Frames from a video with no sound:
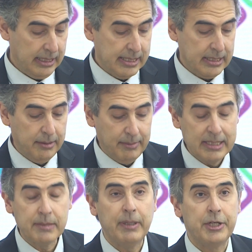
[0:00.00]
is an
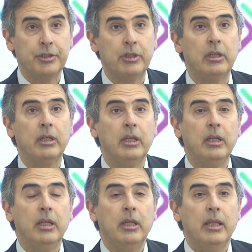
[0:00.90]
immense pleasure.
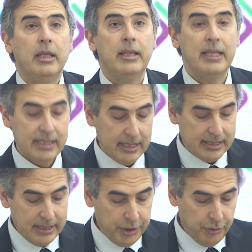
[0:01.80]
This
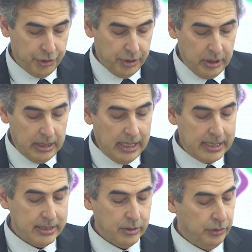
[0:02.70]
institution
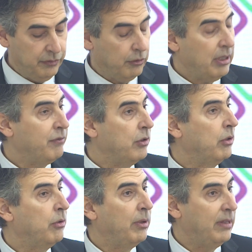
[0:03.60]
has stood
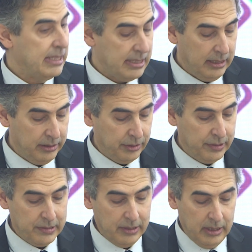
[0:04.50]
forever with its
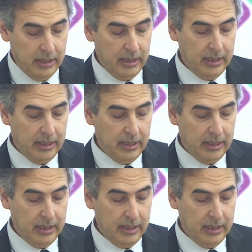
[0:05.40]
leaders,